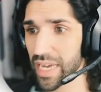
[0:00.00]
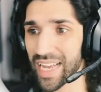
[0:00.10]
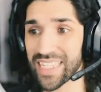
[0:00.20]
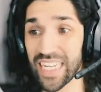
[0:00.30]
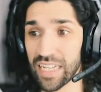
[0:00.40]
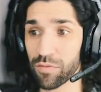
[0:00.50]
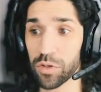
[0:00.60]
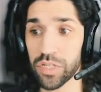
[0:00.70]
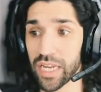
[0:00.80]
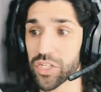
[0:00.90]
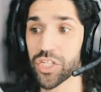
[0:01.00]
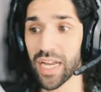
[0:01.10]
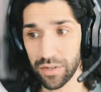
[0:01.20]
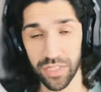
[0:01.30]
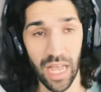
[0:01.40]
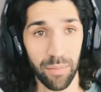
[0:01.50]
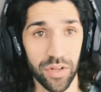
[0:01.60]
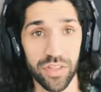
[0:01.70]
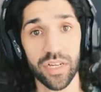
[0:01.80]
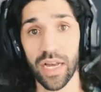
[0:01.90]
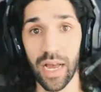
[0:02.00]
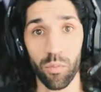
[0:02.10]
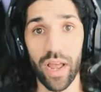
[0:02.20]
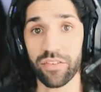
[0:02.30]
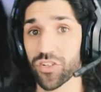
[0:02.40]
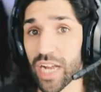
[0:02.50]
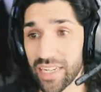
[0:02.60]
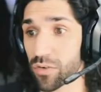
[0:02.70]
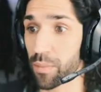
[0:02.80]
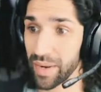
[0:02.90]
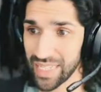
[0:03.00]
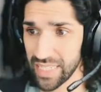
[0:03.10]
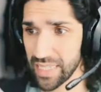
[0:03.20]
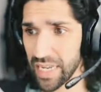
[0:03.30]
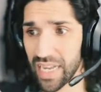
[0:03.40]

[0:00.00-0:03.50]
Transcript: At 6th level we also get Shadow Step, another way of shadow ability.